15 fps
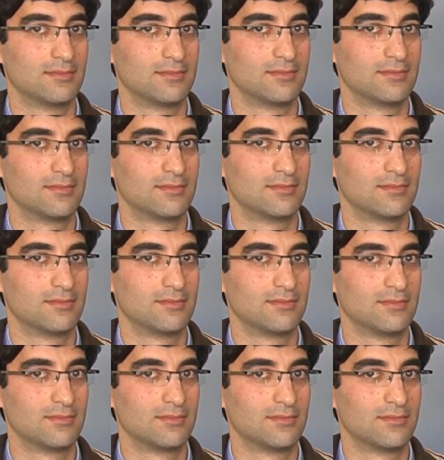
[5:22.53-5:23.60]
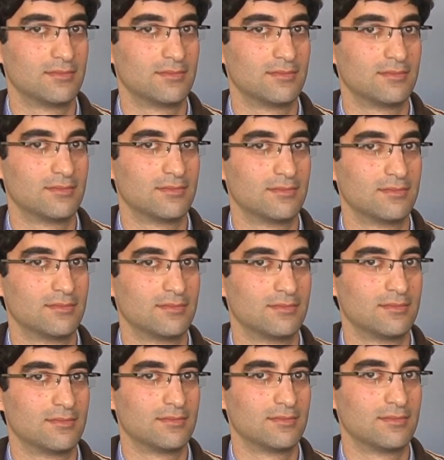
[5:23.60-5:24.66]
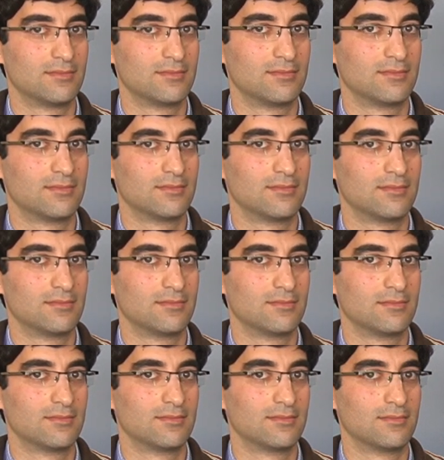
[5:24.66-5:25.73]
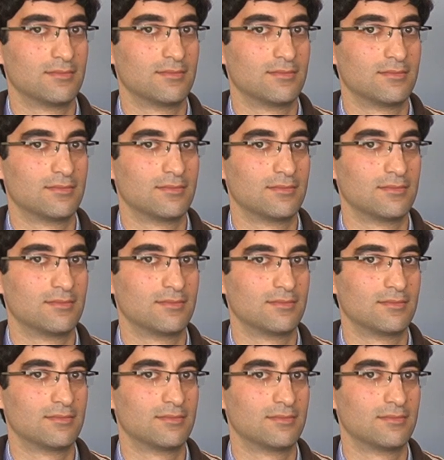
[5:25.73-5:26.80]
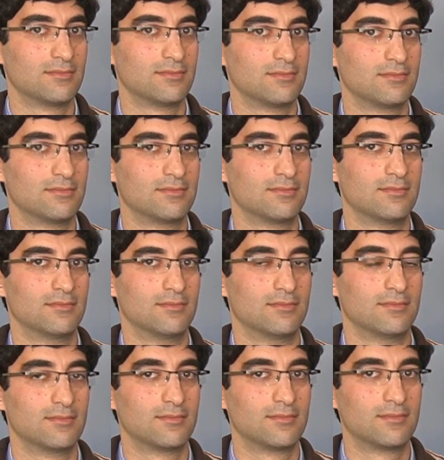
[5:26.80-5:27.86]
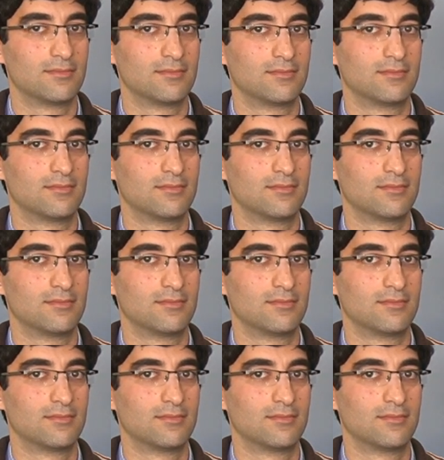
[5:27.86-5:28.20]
No words are spoken by the person on screen.